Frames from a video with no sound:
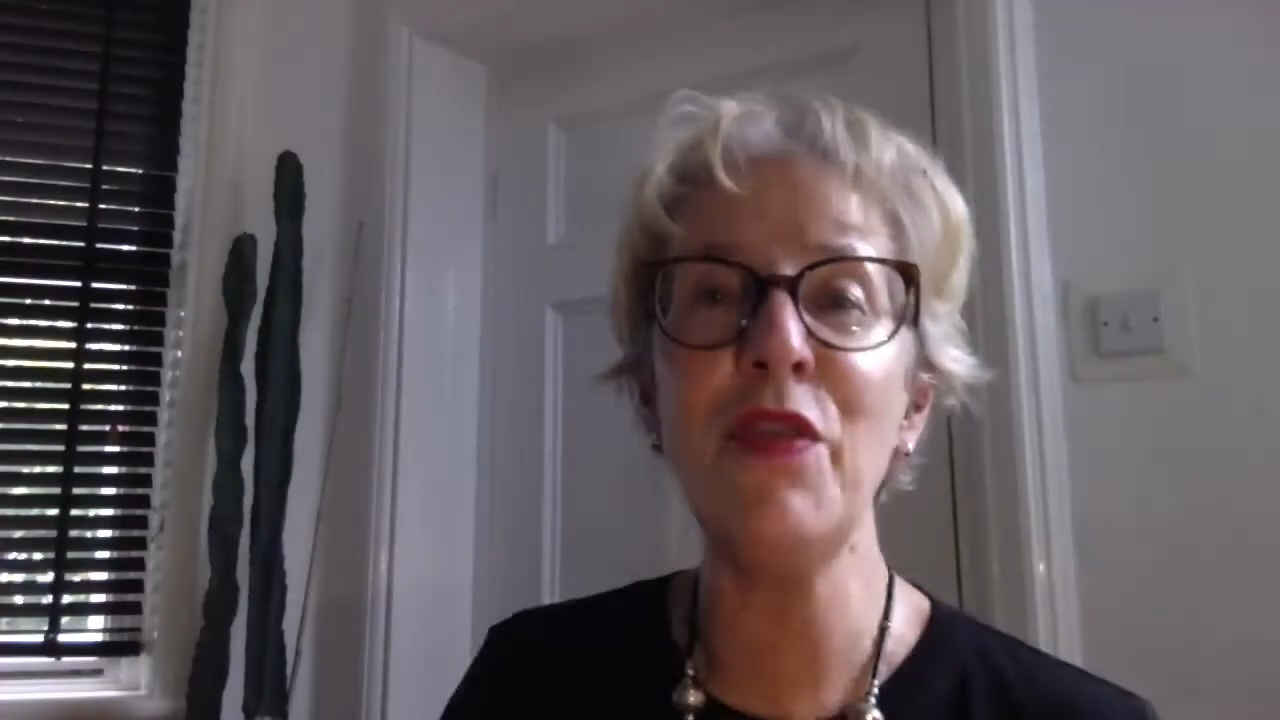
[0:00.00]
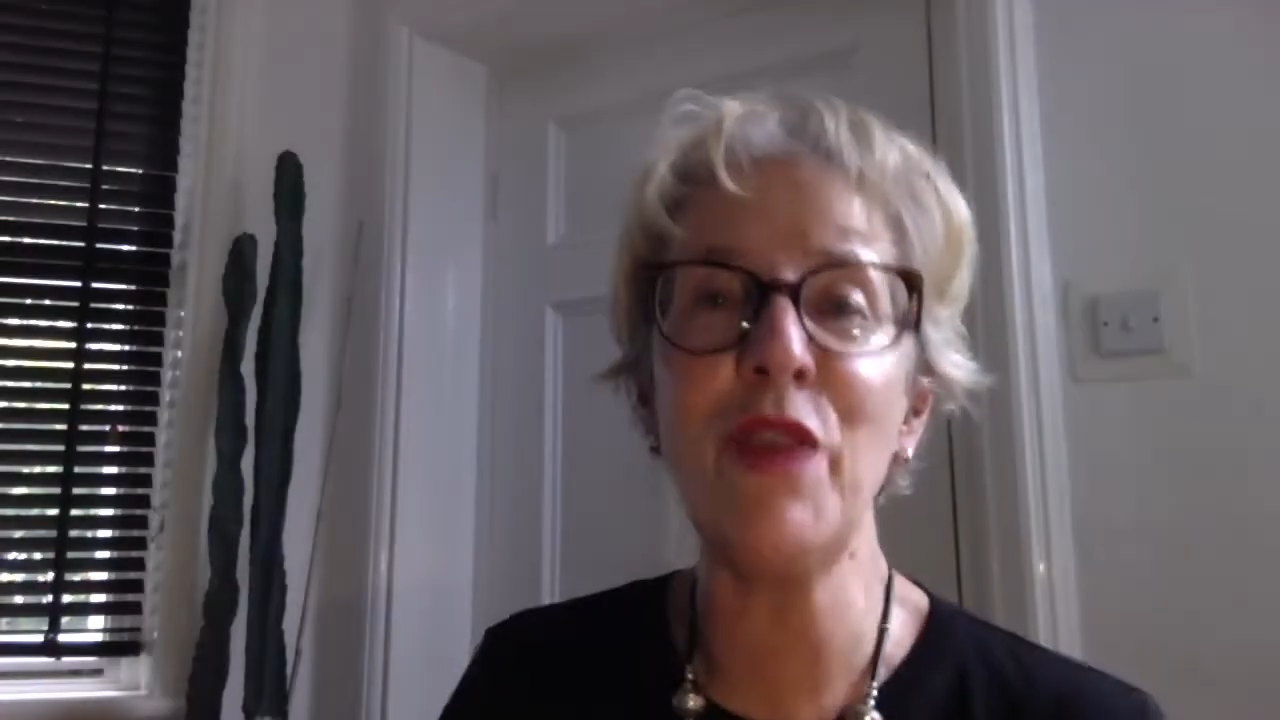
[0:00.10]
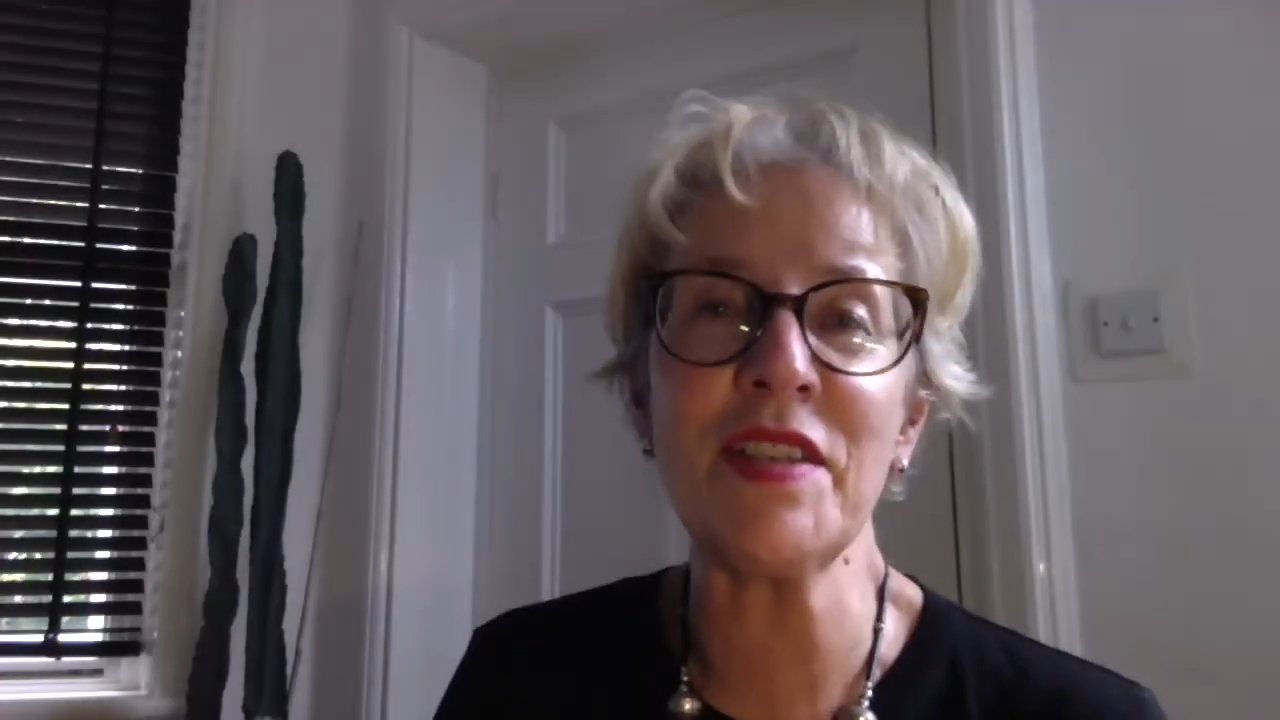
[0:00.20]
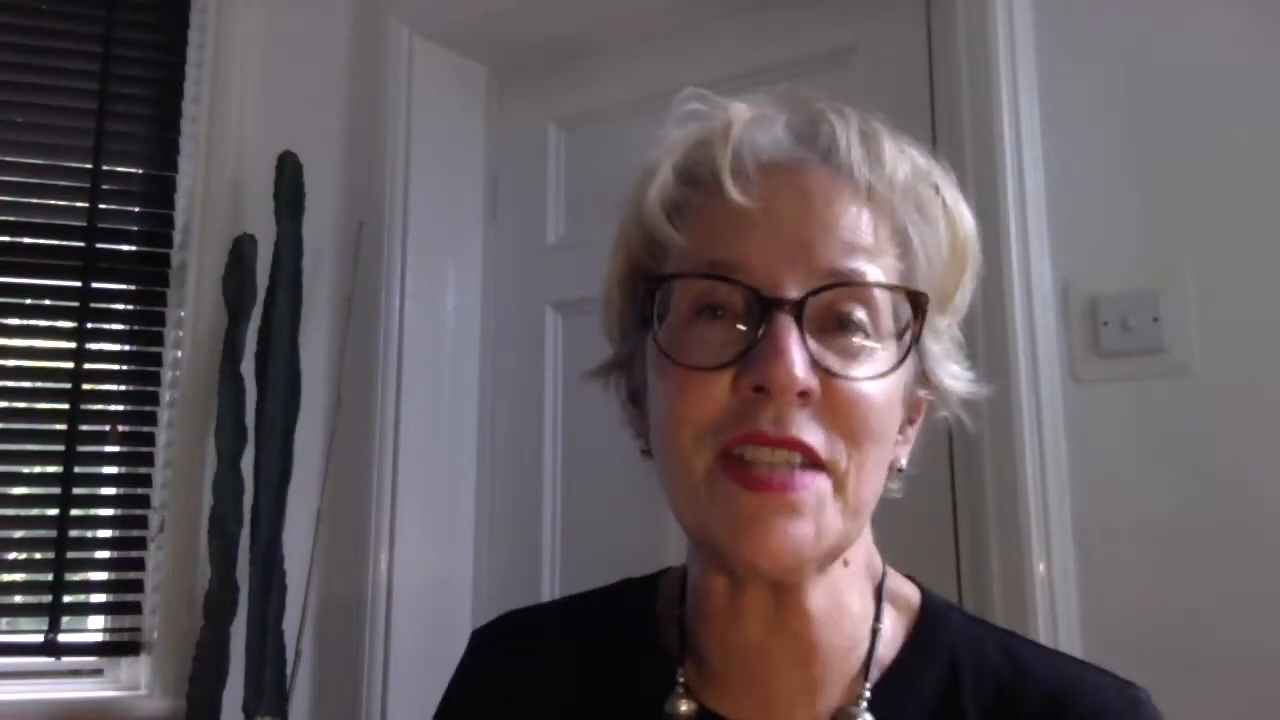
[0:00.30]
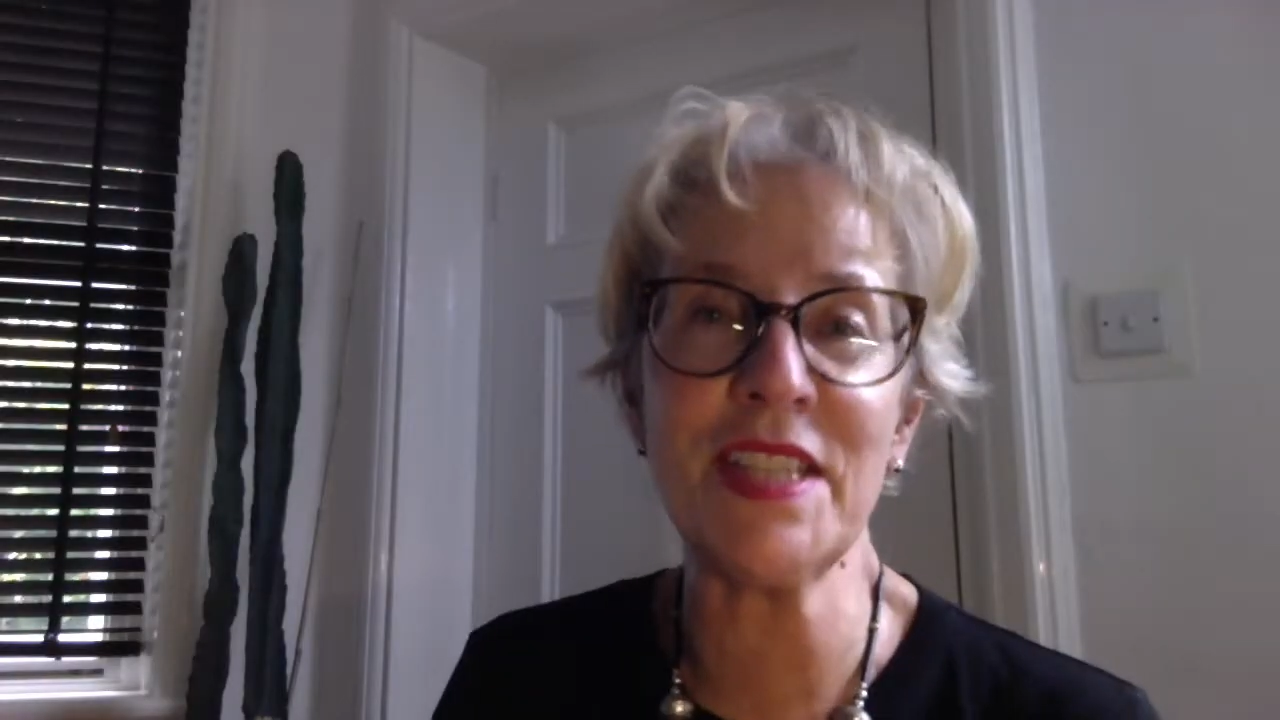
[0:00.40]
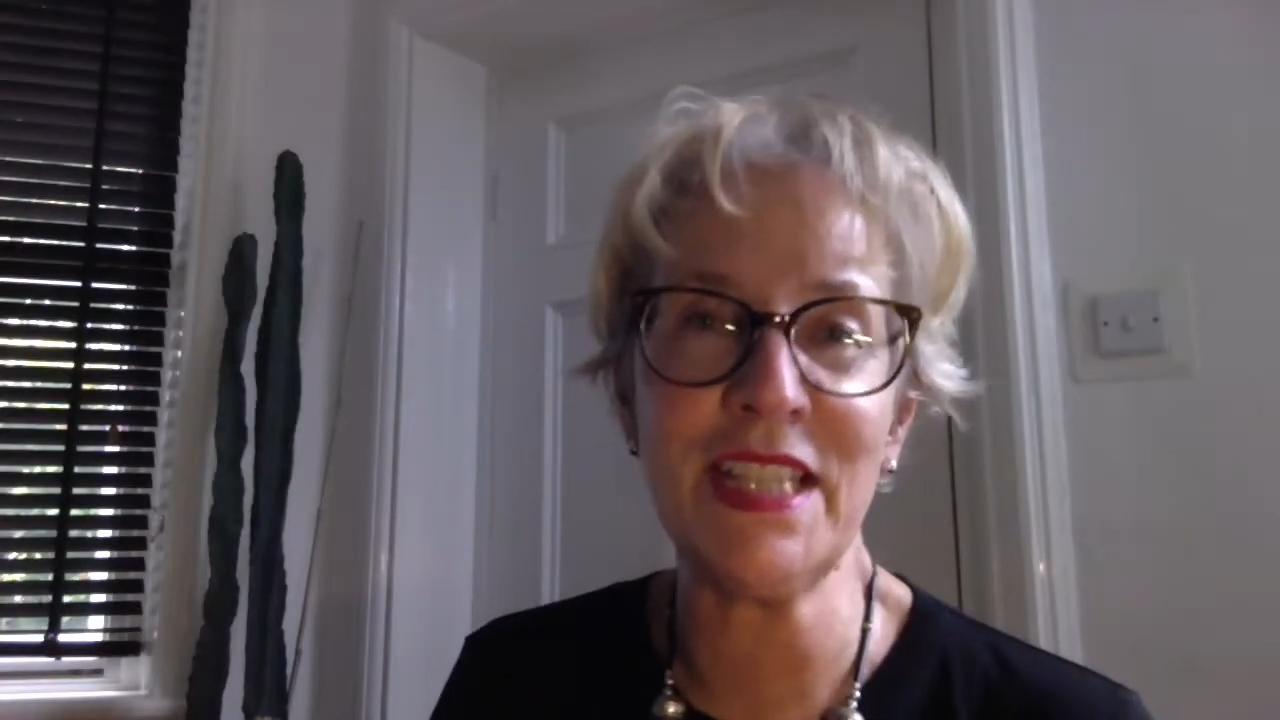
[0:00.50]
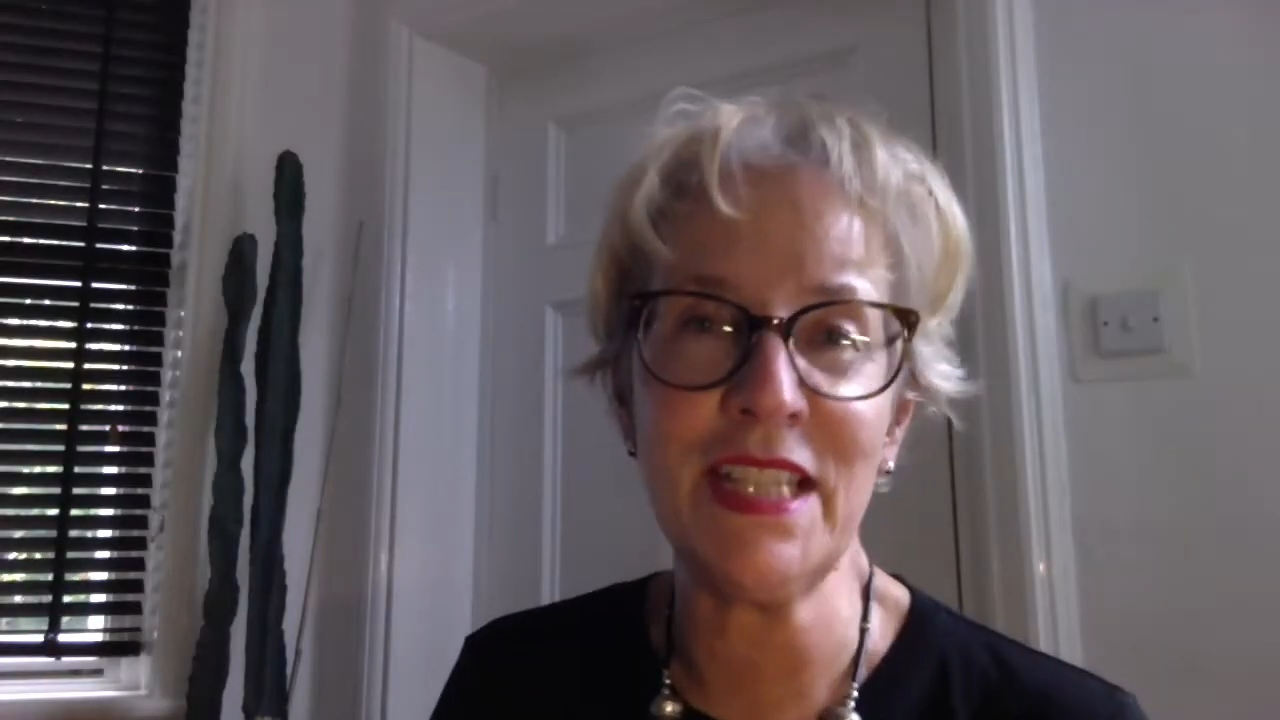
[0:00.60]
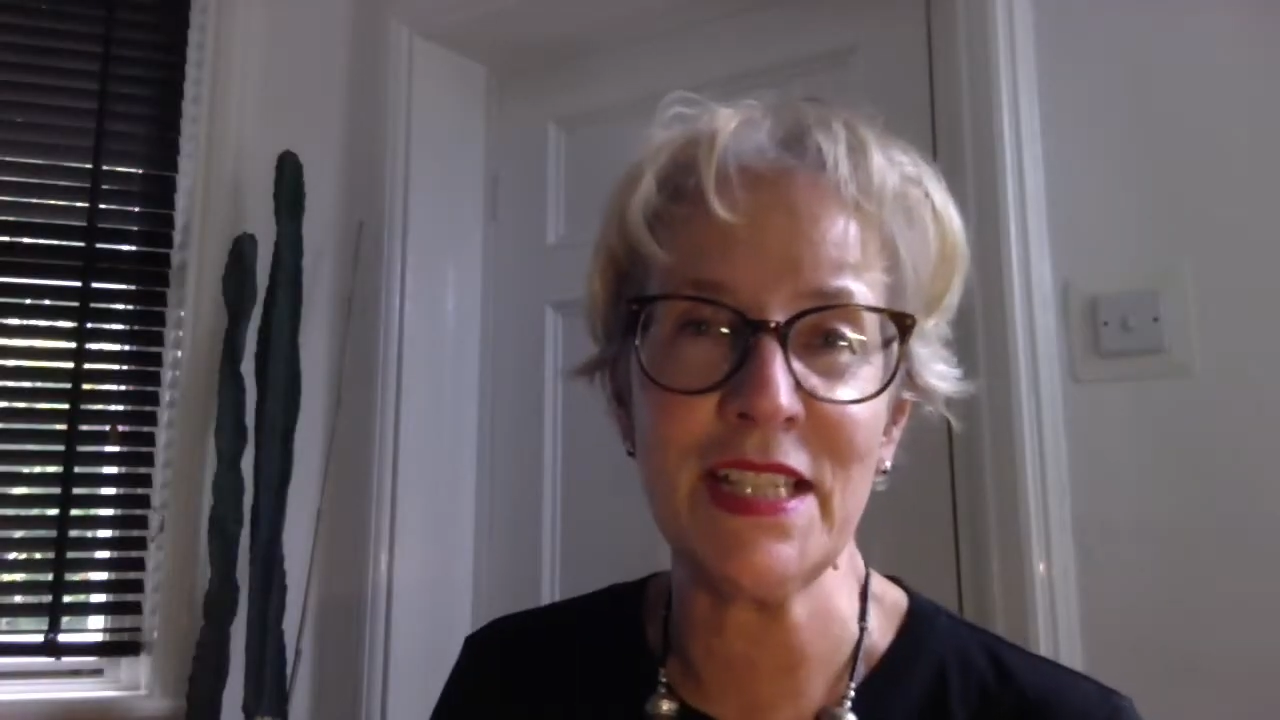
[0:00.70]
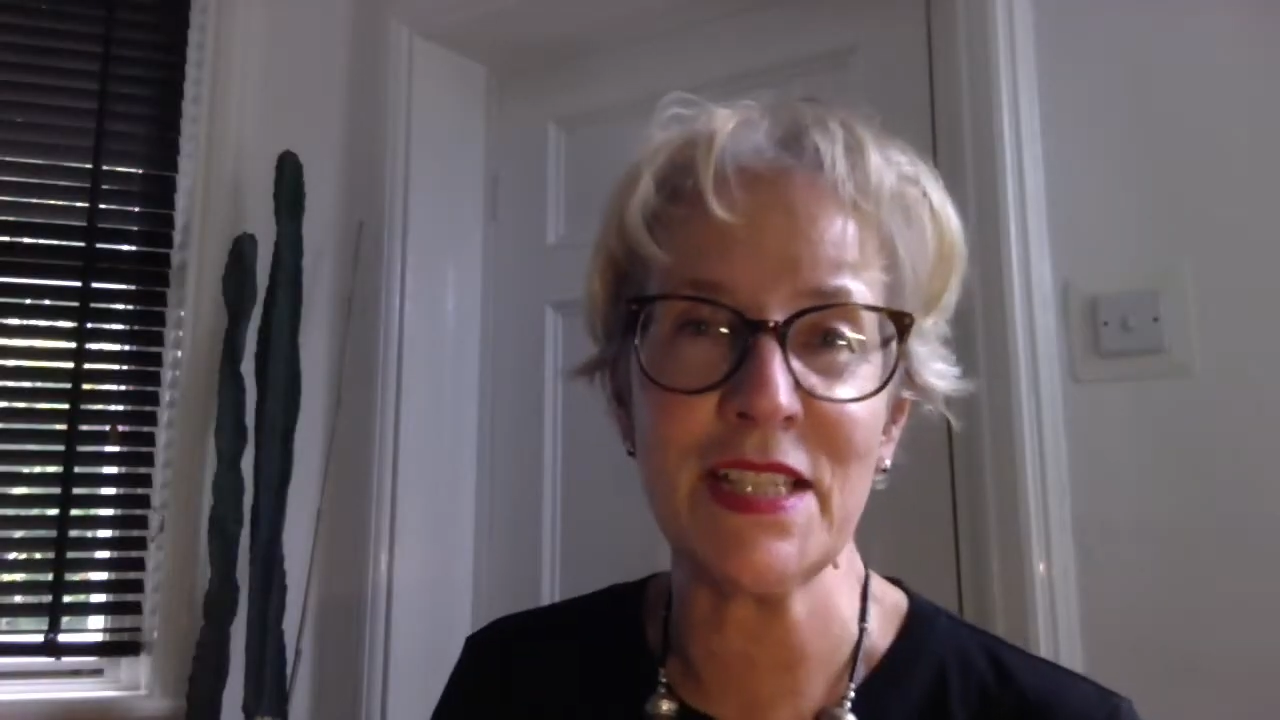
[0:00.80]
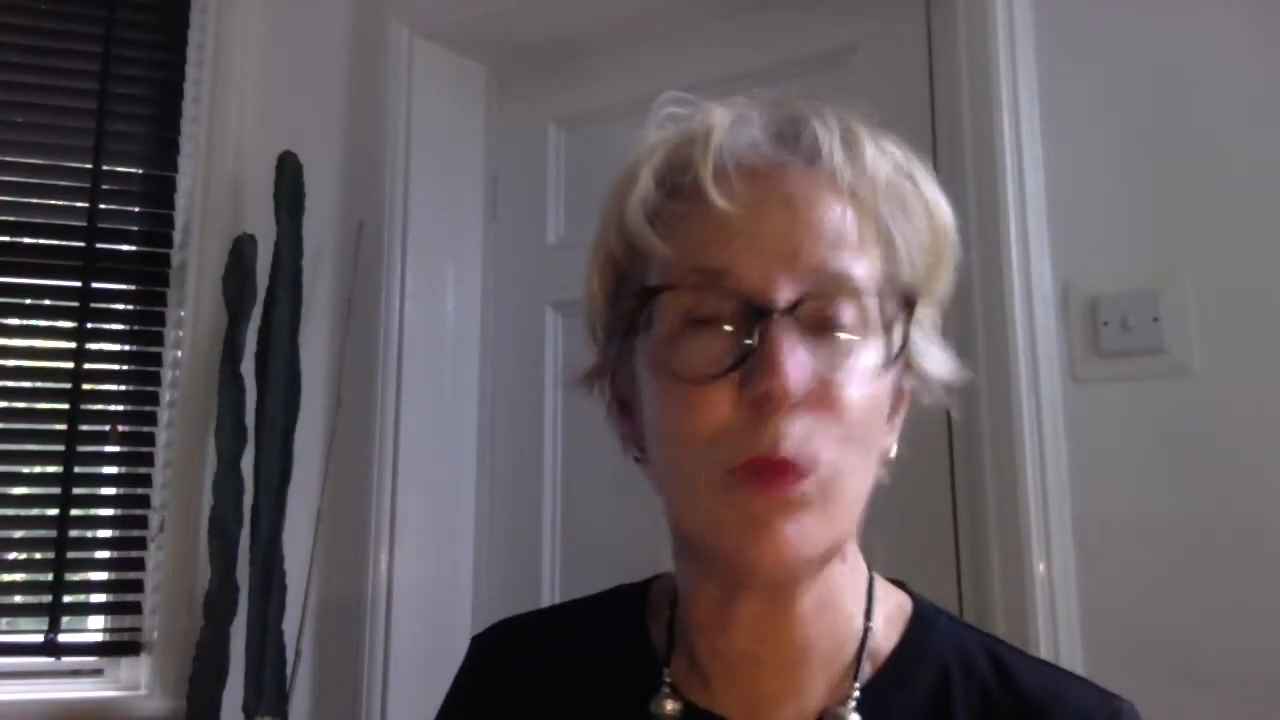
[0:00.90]
thus it
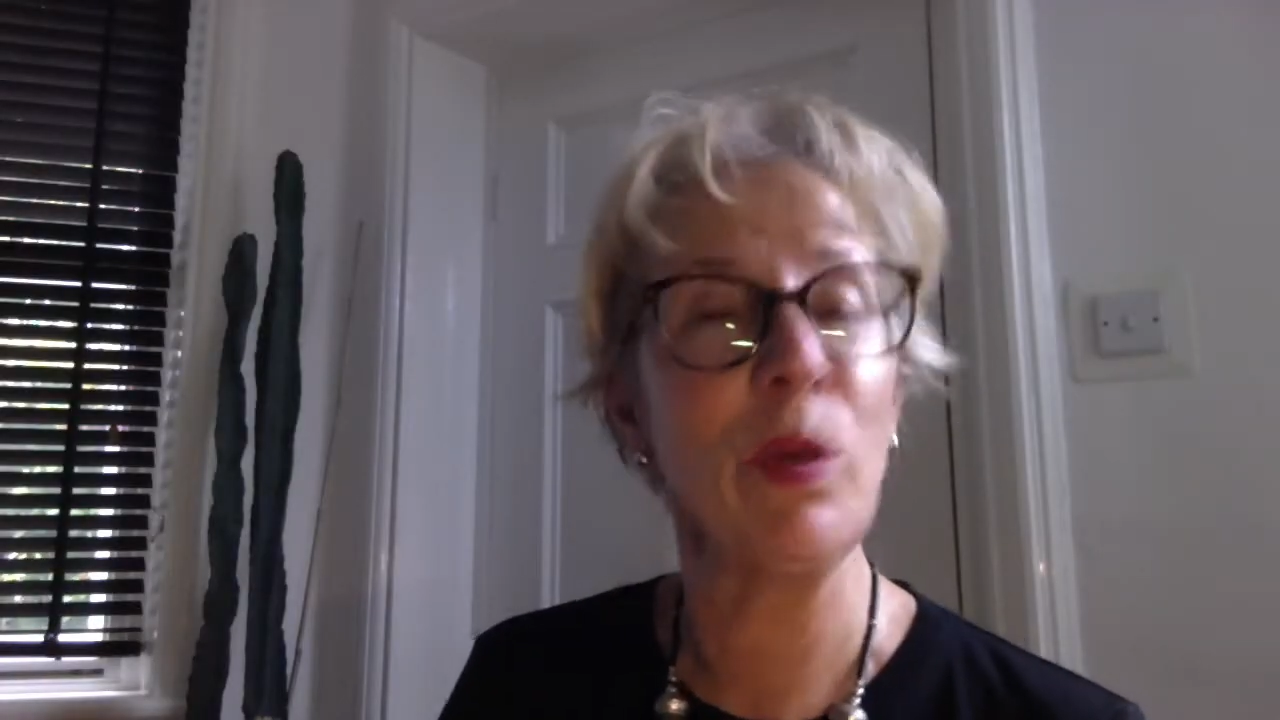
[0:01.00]
is,